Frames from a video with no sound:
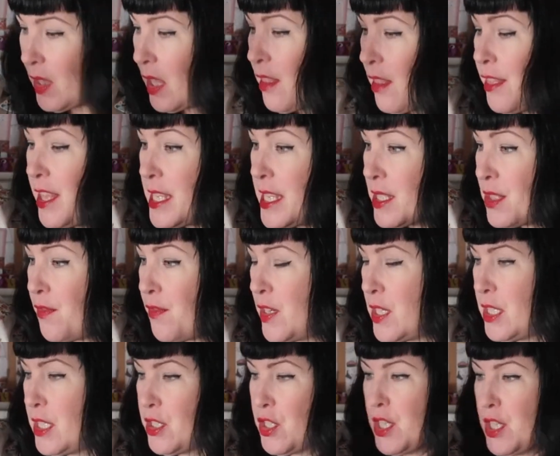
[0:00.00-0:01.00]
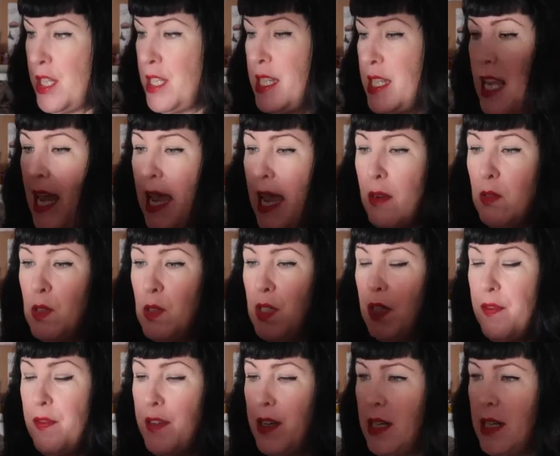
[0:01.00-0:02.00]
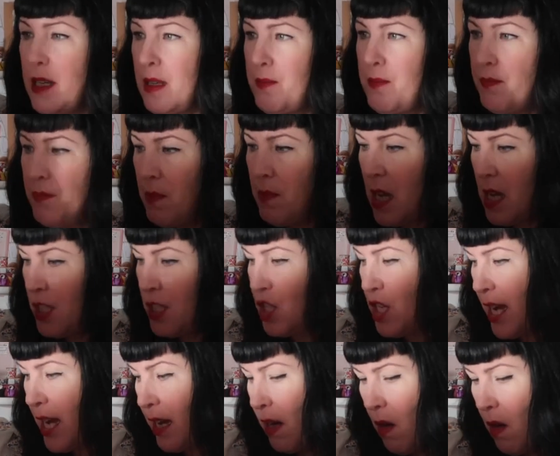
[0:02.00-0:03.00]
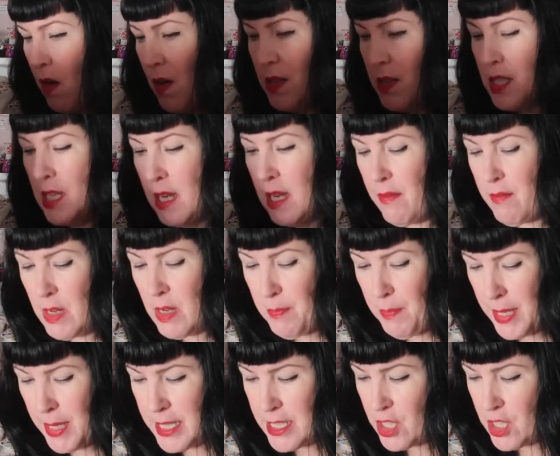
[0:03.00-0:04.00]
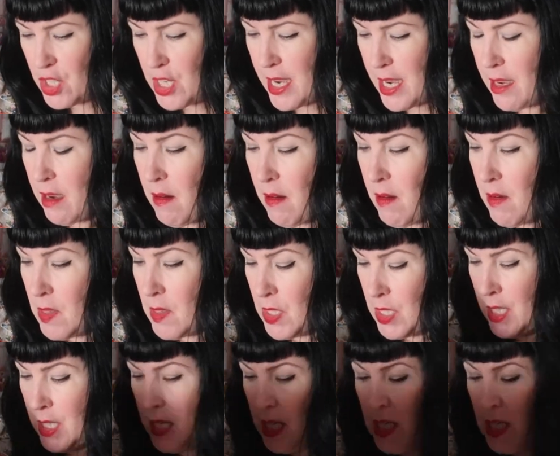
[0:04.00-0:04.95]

this version out of a jacquard, a lovely pink jacquard,